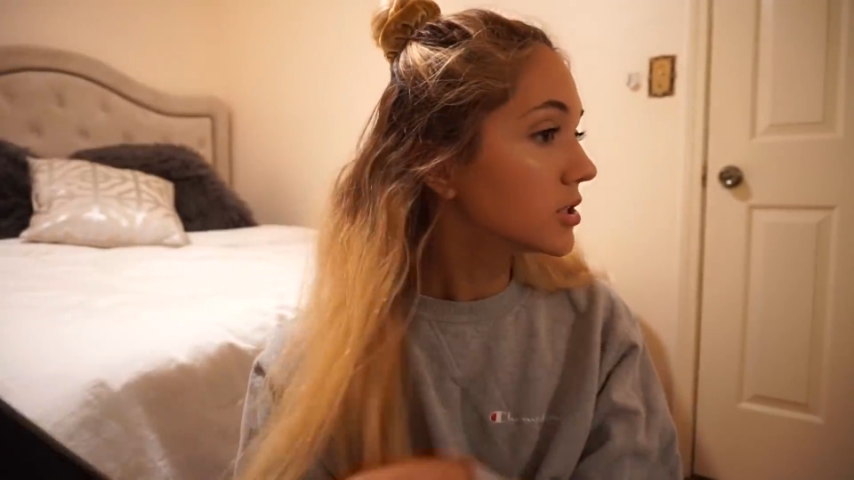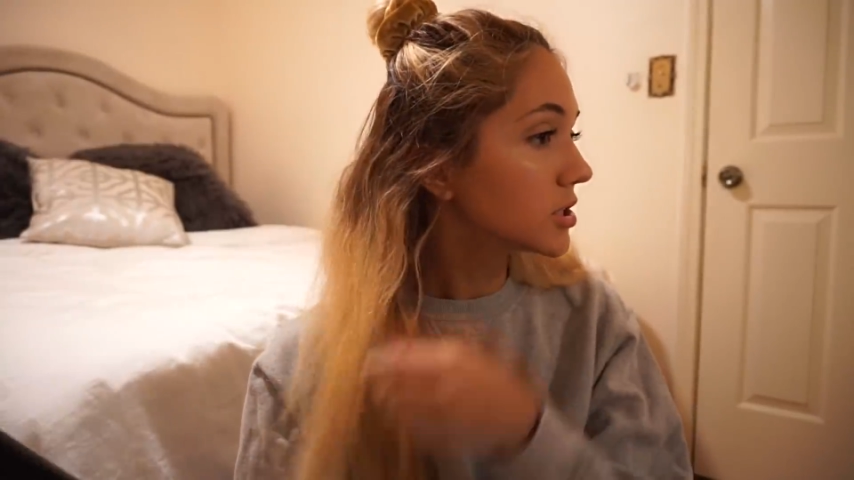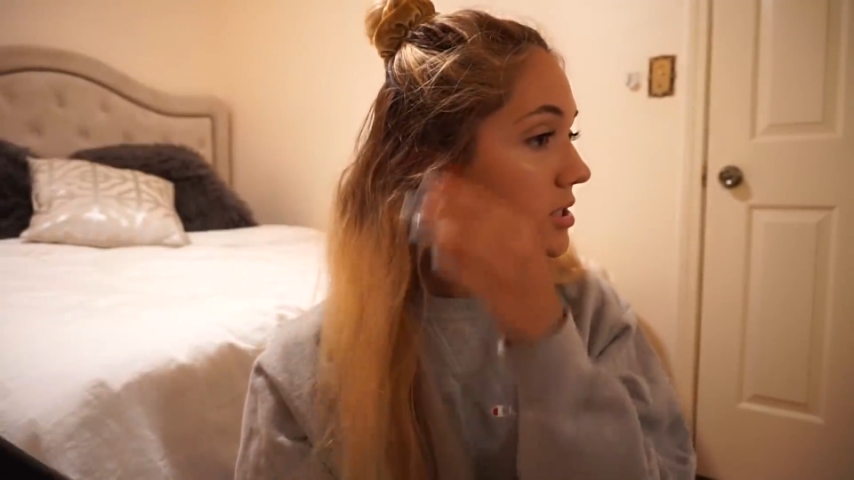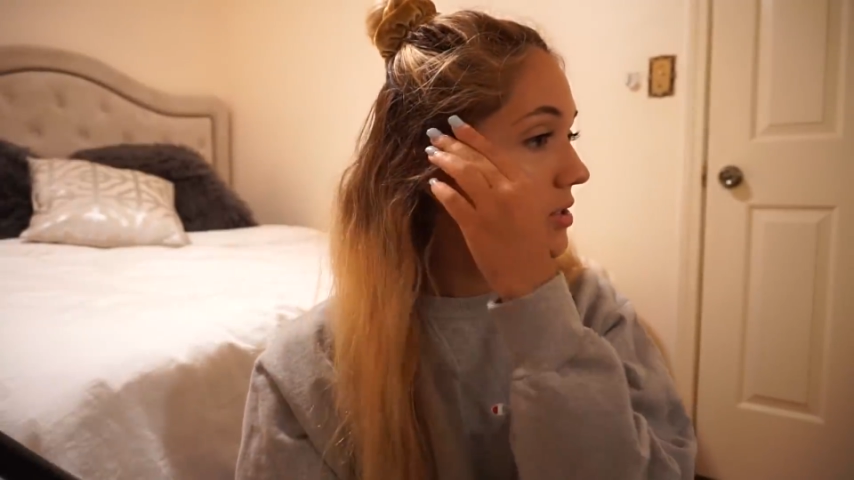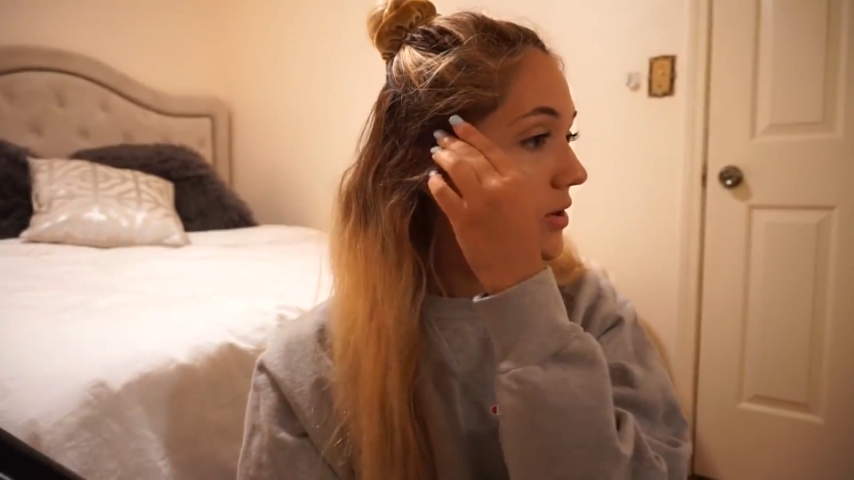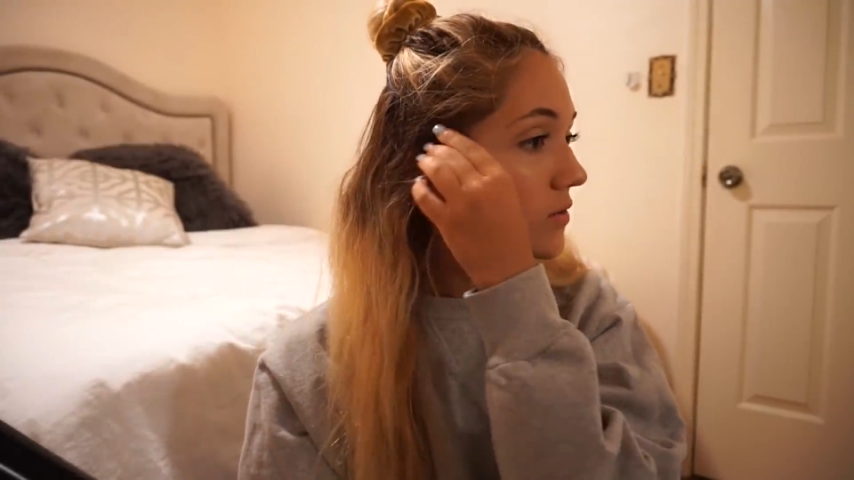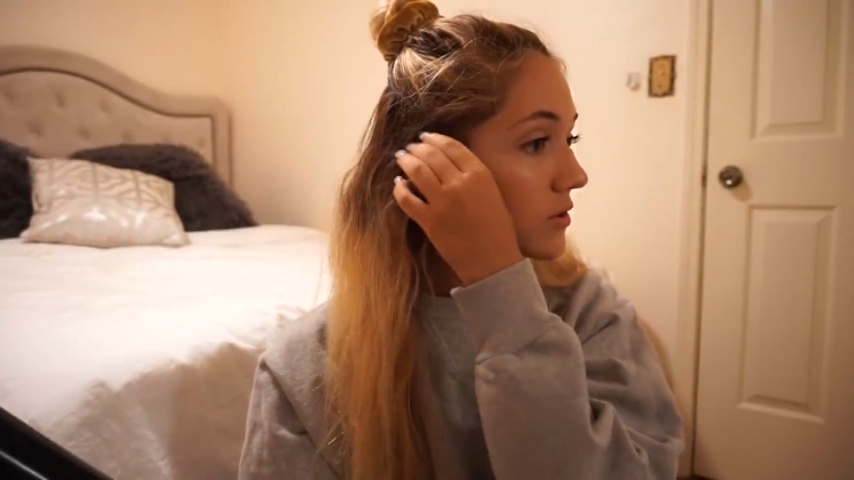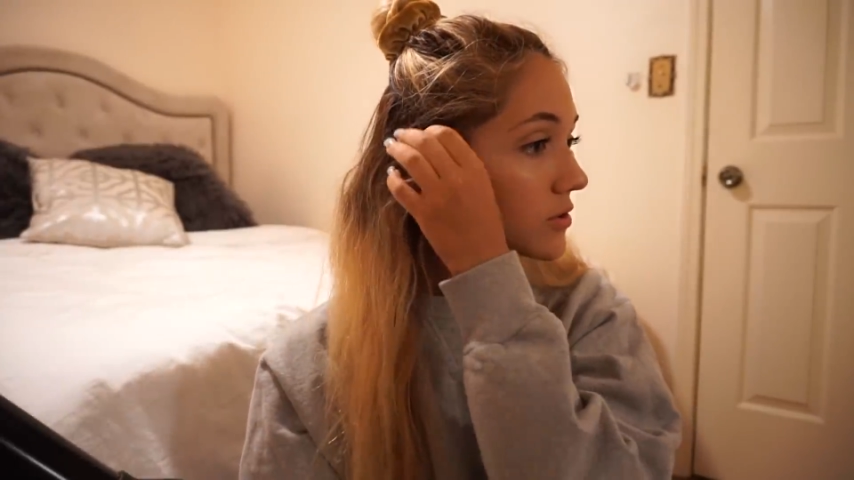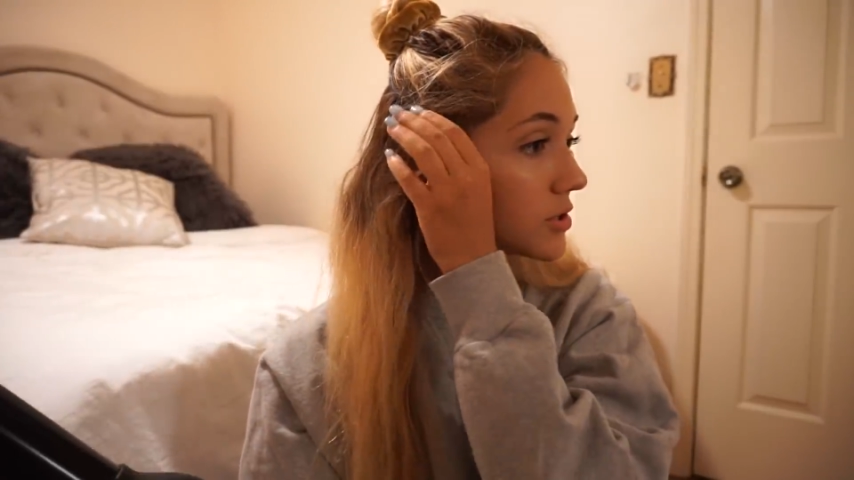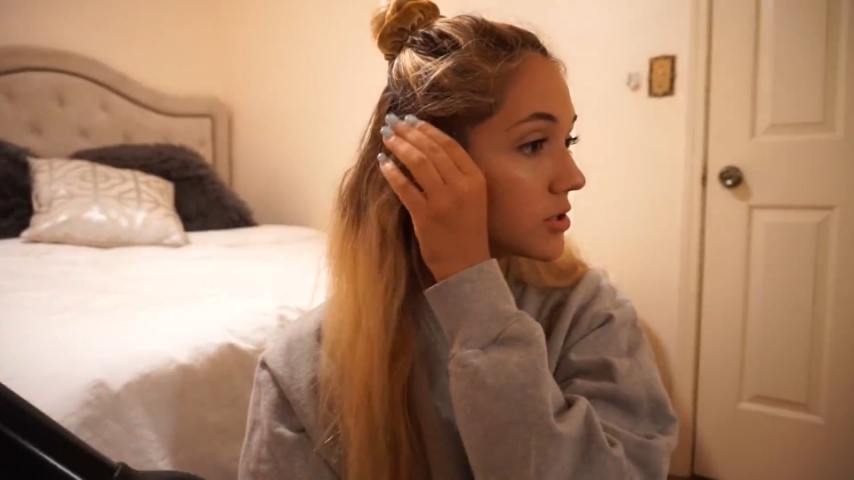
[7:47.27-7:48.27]
Just so I don't
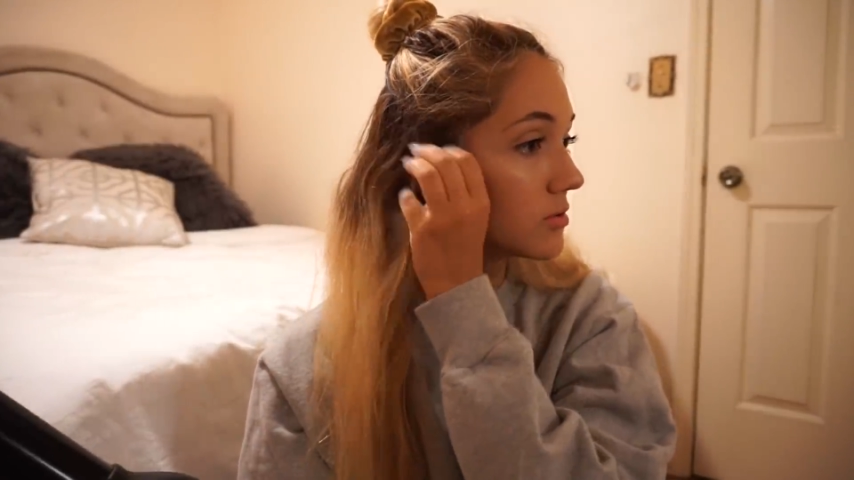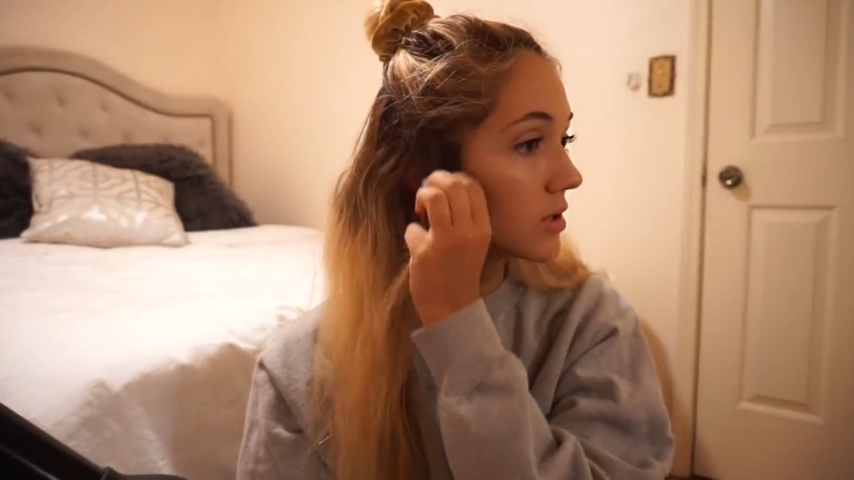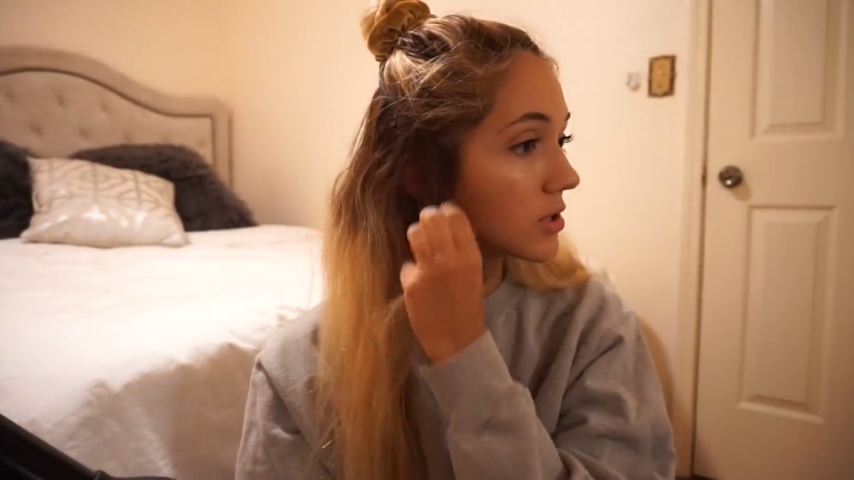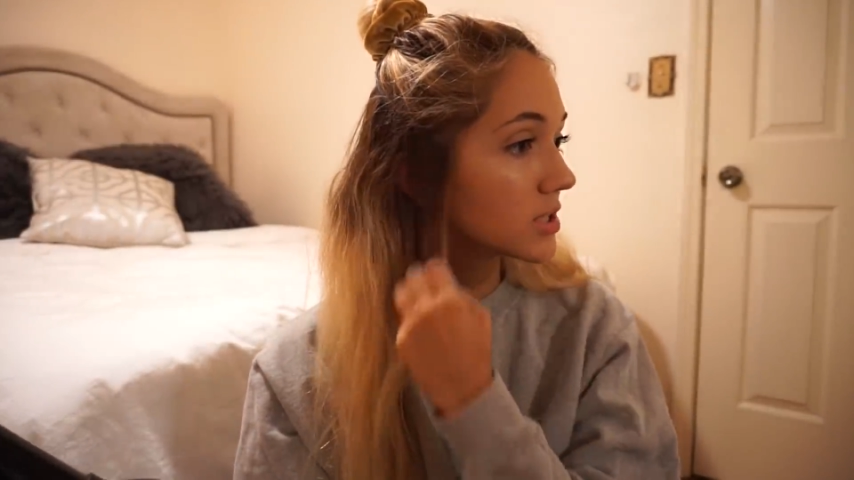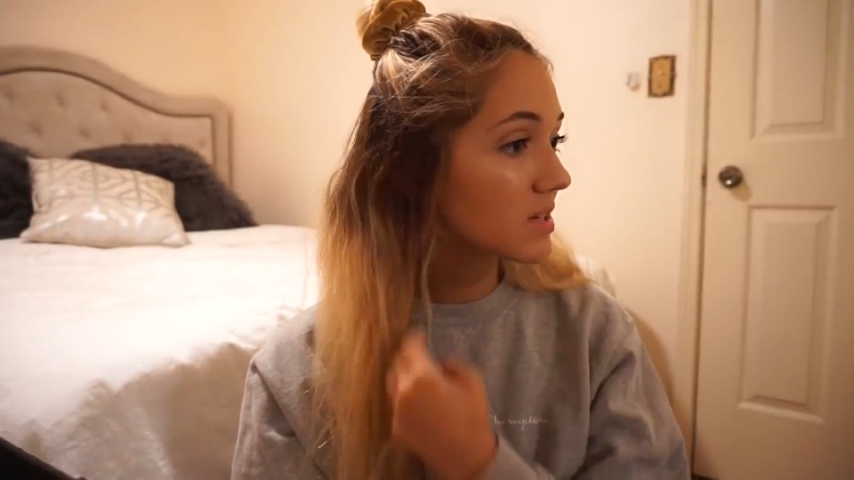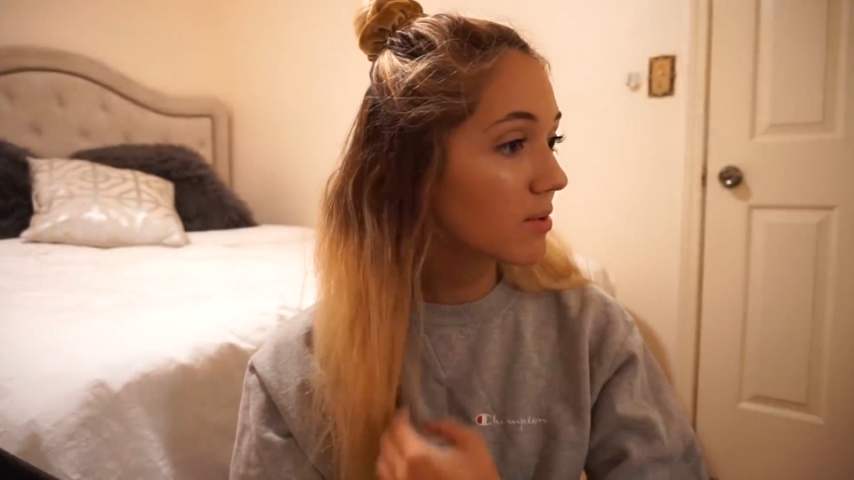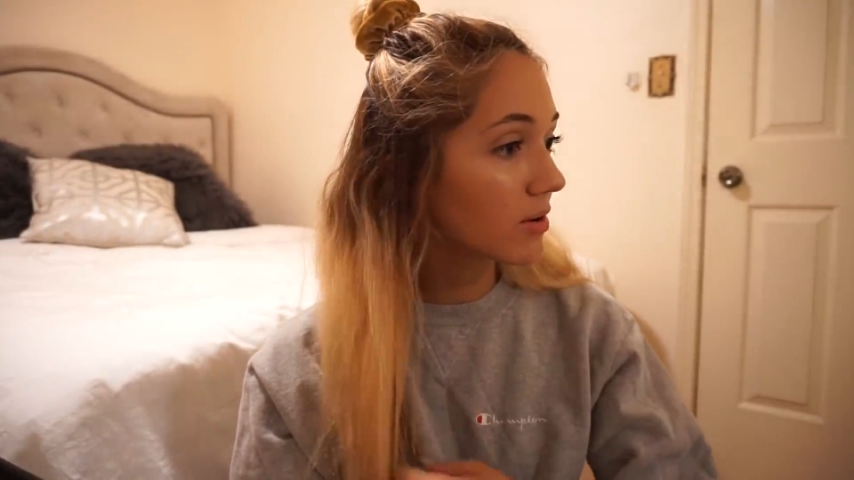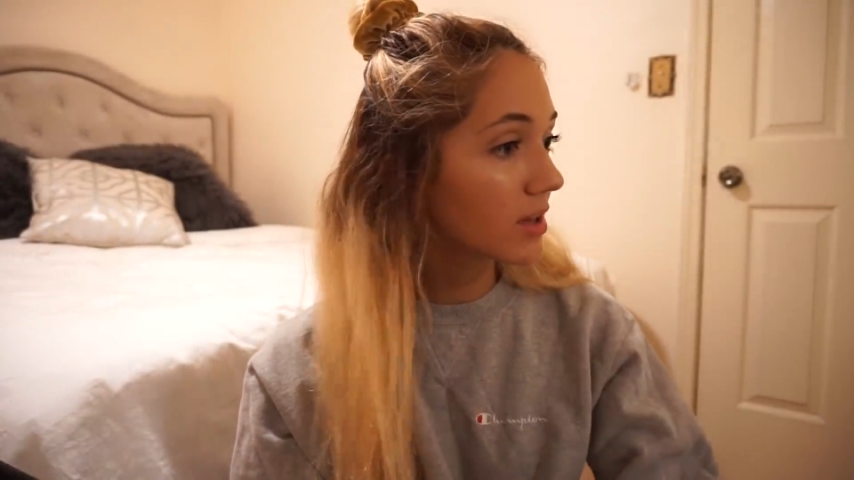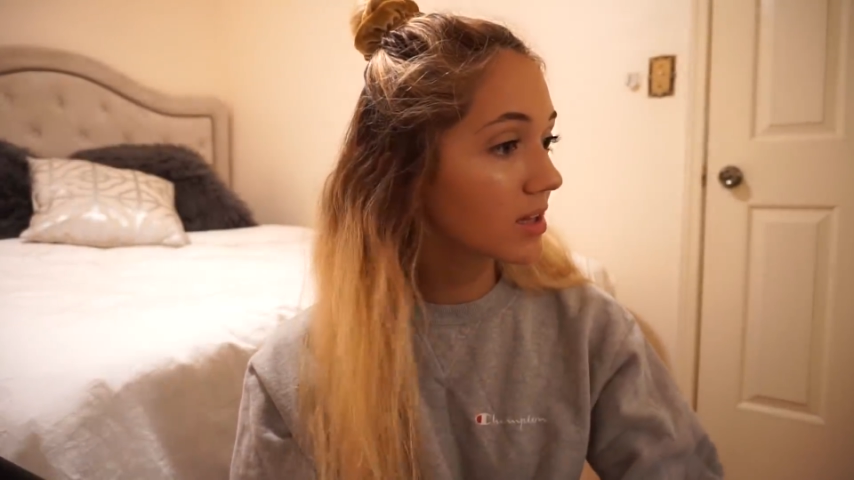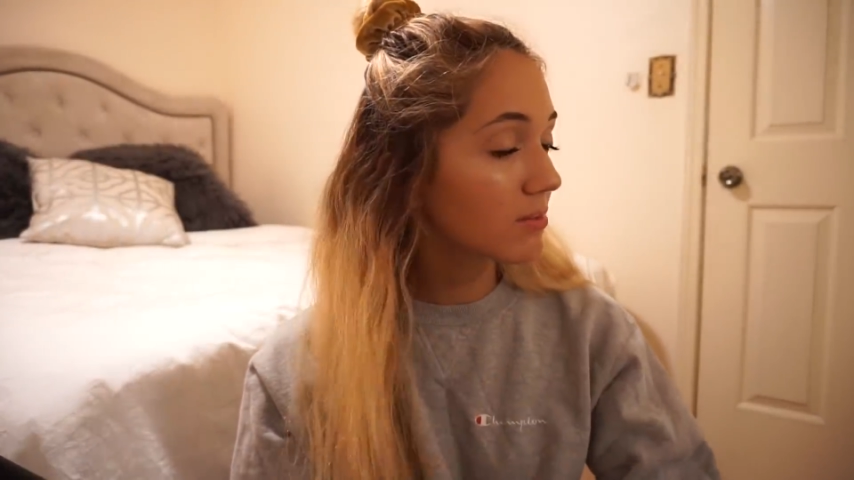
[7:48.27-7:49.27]
feel too guilty
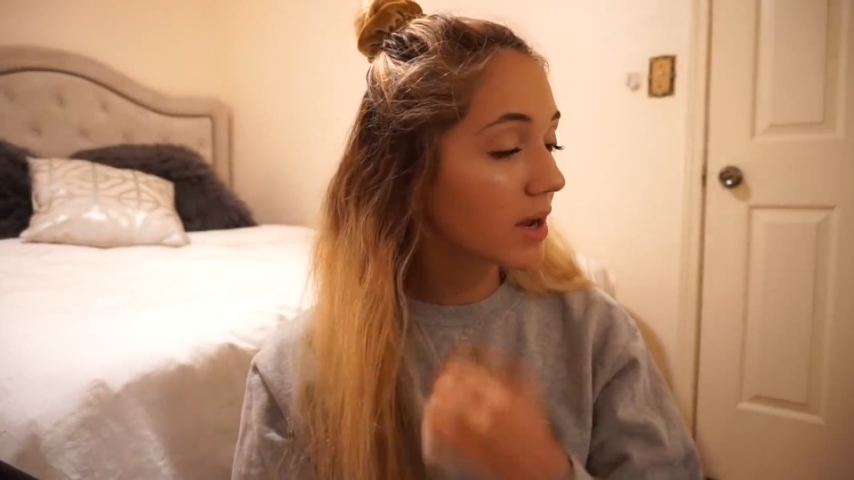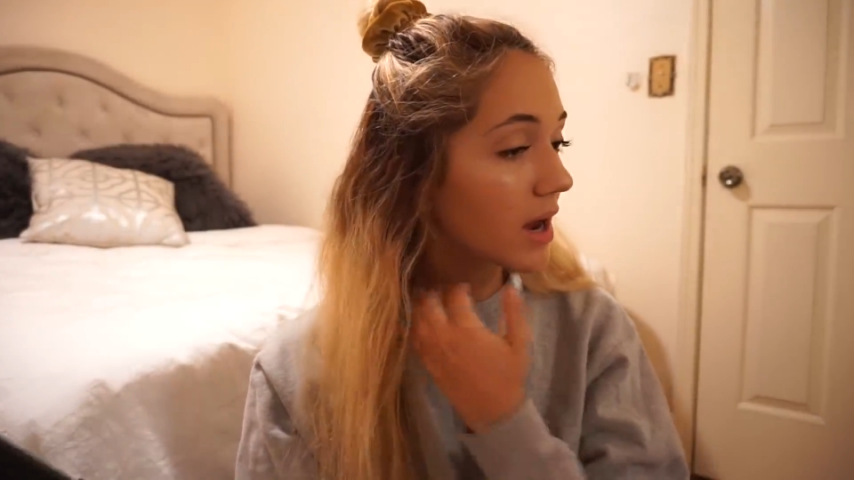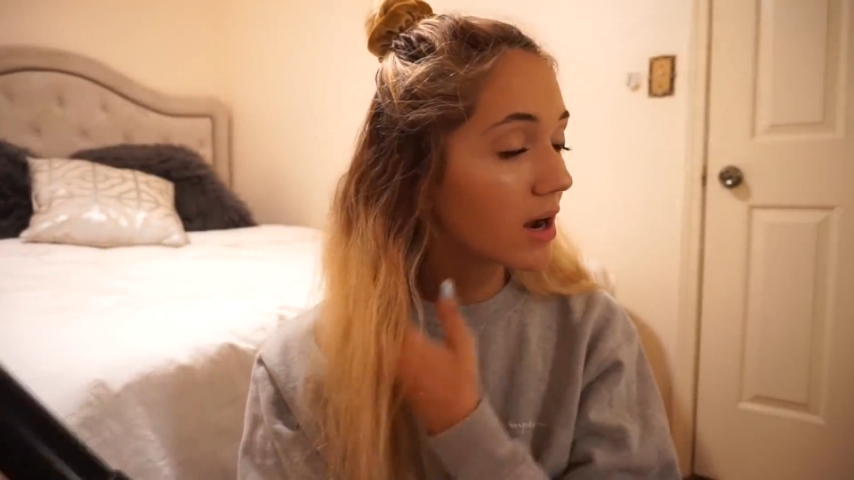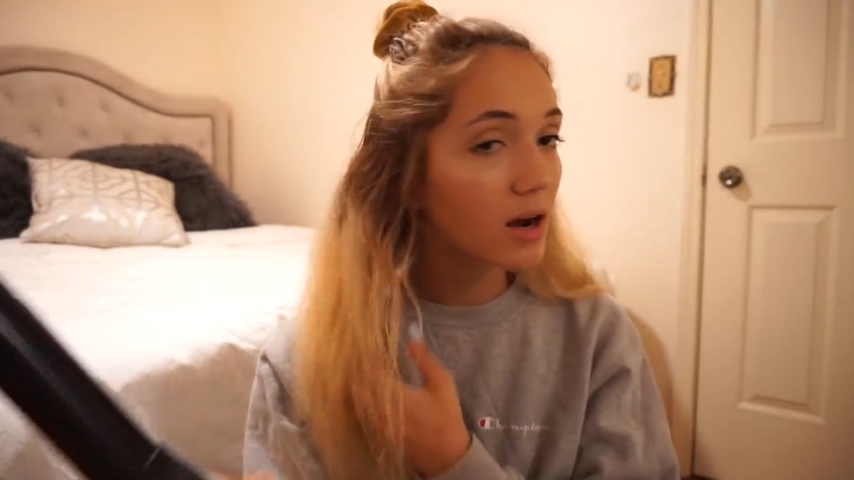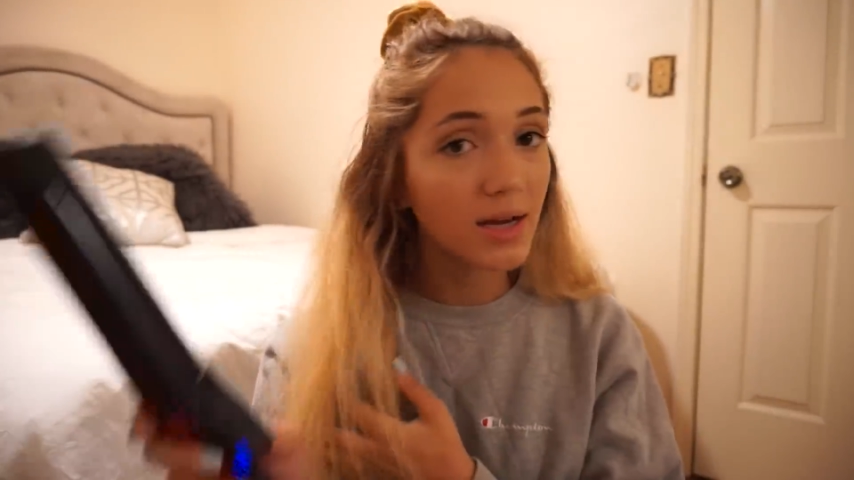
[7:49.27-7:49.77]
about killing my hair,